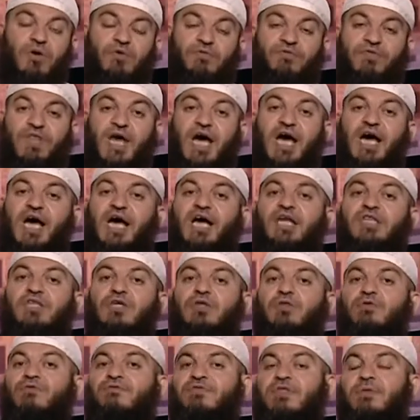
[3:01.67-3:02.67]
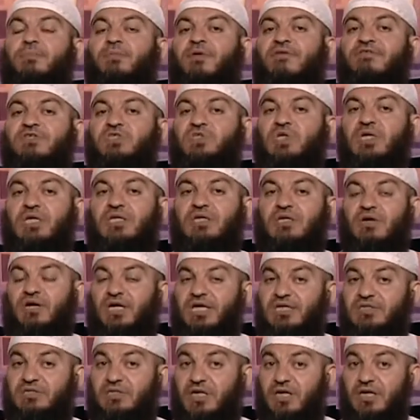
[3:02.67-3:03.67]
one of the hadith of the Prophet
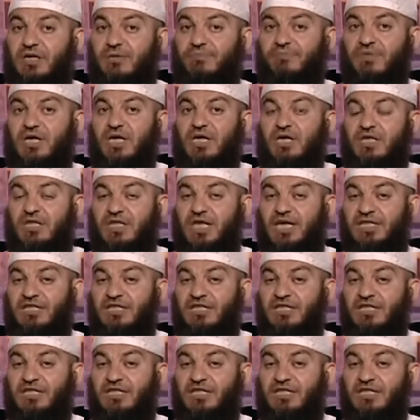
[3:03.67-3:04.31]
sallallahu alaihi wasallam,